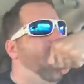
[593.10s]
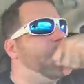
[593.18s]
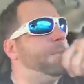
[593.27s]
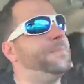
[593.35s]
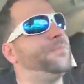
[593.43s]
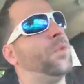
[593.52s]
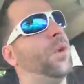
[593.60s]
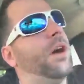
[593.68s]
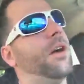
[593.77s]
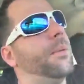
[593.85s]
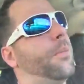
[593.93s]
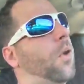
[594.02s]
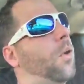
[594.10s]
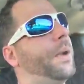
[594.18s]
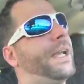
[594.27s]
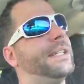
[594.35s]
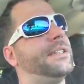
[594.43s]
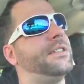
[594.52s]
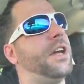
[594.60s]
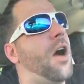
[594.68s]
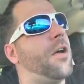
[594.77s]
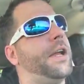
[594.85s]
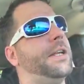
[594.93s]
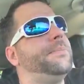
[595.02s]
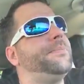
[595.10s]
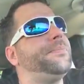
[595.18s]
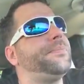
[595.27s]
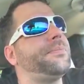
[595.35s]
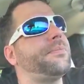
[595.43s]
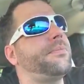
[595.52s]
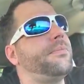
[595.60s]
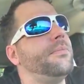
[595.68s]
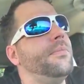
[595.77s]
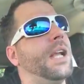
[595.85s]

Well, the more we get to talking, I